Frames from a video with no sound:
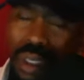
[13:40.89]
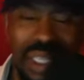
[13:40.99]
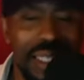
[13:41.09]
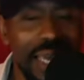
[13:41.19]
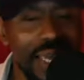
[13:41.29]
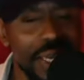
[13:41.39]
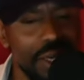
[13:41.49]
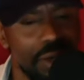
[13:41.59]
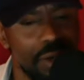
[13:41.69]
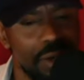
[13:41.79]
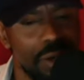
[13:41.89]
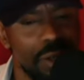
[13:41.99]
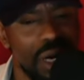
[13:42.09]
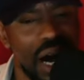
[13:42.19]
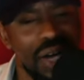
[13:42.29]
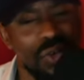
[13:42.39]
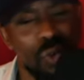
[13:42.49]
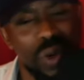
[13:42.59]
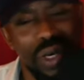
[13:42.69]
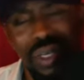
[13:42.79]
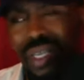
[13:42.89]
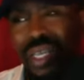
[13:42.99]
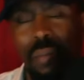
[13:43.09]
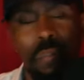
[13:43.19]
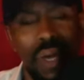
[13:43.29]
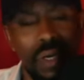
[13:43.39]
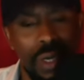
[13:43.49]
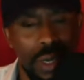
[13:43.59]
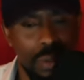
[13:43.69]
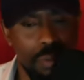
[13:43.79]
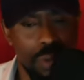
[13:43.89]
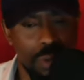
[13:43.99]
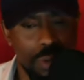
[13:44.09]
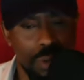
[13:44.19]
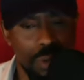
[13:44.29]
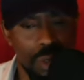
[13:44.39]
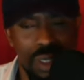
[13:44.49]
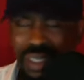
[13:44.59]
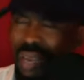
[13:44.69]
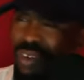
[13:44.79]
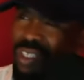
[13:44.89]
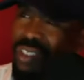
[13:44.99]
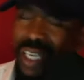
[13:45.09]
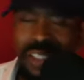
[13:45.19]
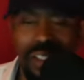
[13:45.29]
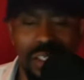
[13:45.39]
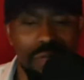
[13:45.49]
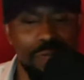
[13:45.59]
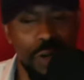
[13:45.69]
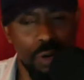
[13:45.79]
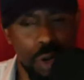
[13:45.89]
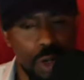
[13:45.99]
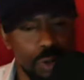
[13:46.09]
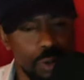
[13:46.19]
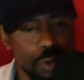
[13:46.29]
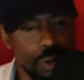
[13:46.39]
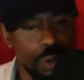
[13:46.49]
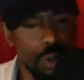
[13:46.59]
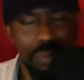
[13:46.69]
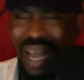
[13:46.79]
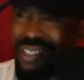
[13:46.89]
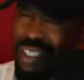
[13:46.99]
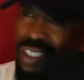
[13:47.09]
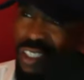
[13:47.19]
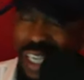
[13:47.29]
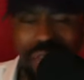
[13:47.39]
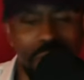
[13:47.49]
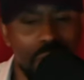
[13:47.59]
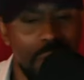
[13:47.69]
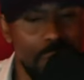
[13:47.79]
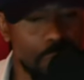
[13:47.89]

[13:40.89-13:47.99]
they unwittingly abetted him, they resisted Pharaoh by deceiving him.